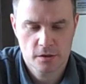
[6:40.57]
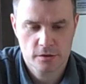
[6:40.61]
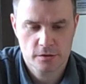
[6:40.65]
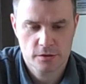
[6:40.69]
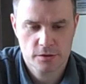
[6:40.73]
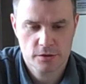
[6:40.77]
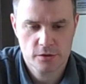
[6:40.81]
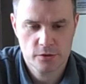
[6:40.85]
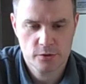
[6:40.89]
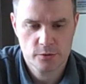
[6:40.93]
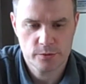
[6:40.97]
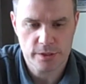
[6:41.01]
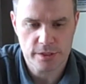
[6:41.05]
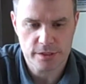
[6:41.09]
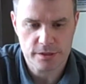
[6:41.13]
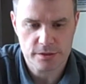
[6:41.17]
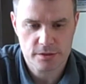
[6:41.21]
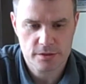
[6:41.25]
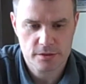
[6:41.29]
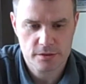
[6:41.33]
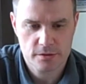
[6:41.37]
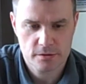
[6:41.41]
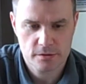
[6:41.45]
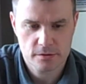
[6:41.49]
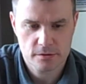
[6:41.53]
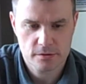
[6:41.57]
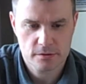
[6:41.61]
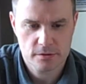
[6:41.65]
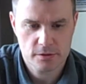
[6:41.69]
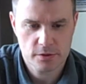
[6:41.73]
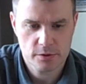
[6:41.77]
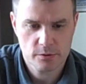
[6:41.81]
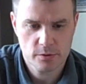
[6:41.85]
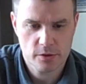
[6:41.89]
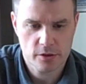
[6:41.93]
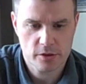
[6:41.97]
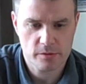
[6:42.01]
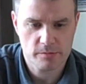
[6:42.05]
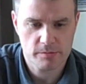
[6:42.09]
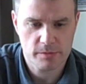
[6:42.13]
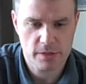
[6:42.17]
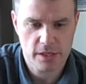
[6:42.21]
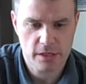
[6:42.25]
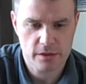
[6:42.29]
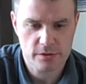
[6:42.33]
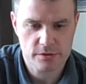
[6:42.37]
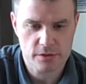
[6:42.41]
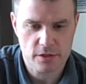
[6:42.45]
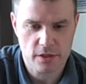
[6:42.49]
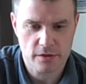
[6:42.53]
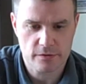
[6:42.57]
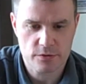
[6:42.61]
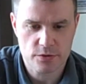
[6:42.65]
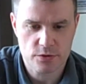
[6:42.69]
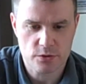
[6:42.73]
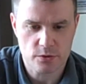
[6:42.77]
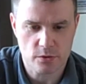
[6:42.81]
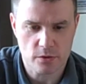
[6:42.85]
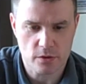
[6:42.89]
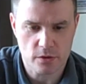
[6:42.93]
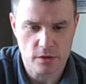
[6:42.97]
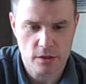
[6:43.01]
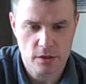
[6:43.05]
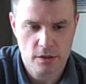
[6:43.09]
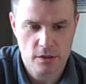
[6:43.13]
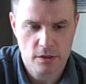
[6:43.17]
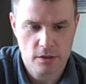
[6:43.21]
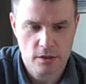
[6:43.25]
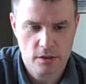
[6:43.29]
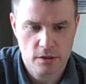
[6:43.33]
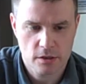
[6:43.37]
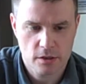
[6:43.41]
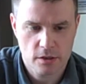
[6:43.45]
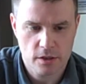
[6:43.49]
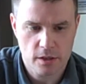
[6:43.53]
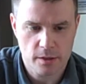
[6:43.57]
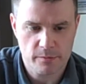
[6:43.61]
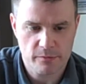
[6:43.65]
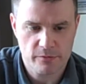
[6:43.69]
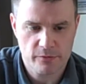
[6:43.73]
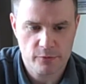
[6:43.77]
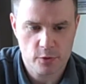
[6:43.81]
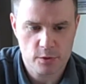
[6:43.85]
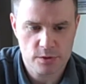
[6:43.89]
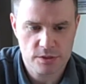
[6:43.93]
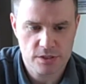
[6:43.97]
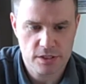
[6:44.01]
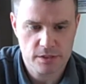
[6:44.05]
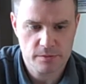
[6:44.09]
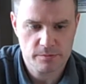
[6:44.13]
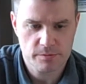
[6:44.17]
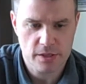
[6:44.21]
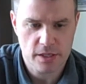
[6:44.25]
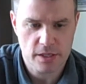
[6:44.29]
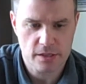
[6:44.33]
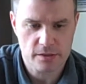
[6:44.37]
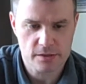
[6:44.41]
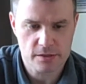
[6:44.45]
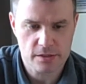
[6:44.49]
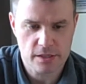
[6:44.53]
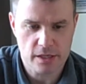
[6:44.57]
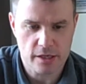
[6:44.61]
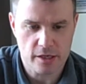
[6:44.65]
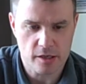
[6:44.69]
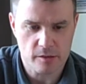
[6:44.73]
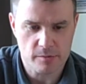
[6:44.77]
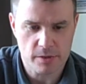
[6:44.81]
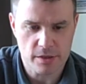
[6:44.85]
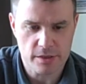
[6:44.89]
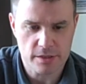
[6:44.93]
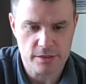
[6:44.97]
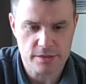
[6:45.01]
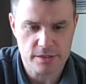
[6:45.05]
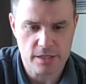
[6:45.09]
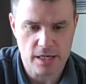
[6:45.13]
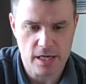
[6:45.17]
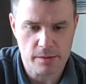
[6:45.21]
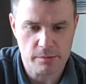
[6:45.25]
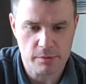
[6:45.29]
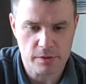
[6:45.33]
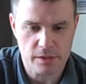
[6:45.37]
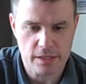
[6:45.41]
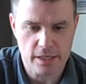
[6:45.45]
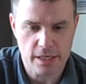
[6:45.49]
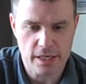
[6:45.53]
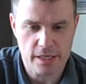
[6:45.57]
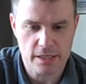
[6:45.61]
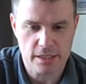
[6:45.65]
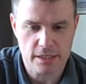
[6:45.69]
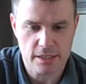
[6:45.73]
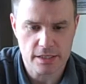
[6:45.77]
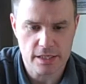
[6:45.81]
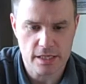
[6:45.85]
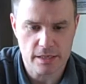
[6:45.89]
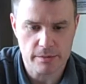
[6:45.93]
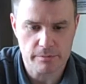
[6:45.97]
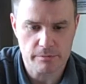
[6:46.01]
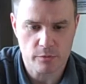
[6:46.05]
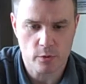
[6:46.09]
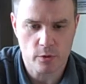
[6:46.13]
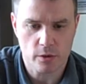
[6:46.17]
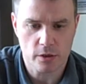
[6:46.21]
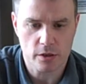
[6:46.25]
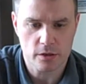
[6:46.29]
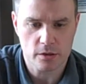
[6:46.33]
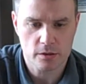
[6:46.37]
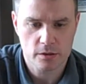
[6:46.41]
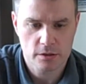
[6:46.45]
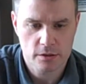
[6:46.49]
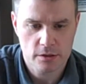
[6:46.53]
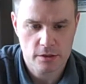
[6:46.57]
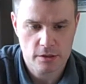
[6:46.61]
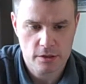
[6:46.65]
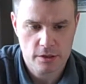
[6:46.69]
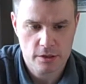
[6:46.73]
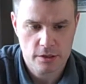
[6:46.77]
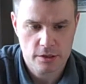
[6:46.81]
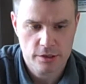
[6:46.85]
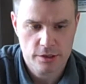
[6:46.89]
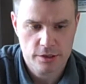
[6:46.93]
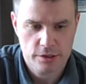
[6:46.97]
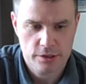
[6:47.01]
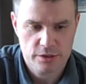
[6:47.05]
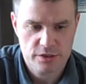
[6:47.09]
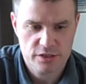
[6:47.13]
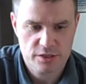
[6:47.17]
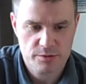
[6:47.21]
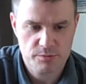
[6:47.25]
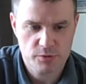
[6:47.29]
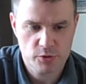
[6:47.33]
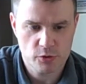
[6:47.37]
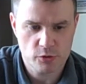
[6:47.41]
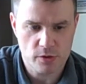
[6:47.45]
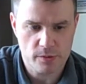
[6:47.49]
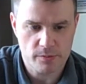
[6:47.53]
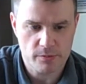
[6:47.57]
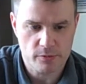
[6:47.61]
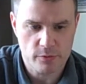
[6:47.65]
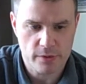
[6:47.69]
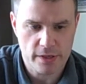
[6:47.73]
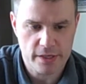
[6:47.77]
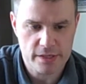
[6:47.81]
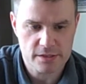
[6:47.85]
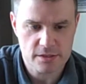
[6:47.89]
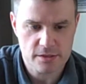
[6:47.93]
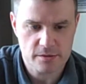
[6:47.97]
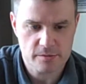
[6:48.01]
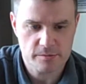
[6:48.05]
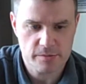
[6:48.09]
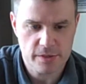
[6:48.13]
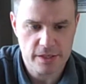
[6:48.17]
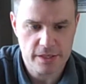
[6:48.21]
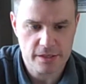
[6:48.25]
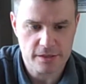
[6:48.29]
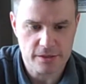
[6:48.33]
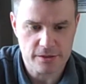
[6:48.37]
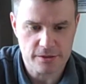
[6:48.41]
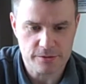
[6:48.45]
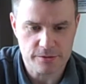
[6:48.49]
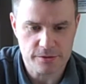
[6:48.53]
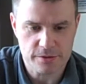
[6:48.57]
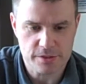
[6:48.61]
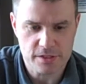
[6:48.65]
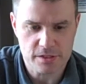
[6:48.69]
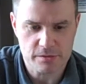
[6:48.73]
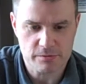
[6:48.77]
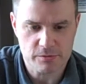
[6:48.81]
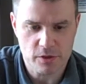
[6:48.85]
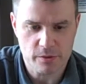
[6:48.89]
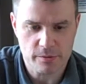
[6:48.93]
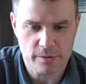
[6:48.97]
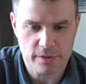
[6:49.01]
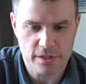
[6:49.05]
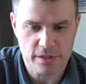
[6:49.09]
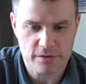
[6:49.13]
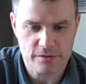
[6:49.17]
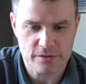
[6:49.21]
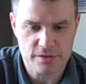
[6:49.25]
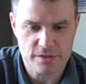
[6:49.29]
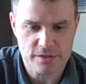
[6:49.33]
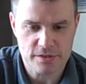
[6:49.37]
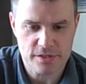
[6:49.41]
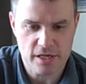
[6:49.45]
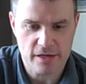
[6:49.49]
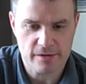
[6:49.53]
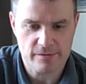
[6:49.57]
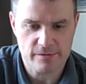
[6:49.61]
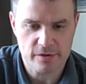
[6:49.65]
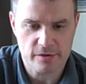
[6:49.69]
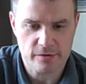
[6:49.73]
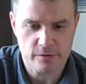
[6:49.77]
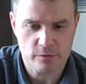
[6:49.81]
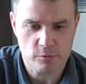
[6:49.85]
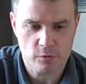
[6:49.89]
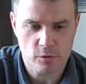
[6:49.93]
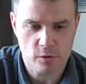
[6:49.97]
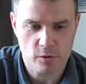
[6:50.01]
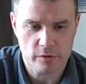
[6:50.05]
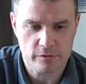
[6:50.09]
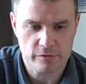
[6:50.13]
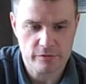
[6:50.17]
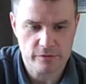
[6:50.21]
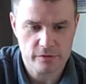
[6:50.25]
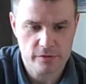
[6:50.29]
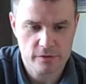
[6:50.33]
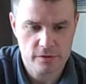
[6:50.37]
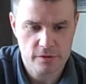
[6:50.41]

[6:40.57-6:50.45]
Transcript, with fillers: Two weeks, 200 miles offshore. I'm 14 pounds lighter by the time we land in Cape Royal. Spew up rancid bacon grease the moment I hit the safety of the wharf.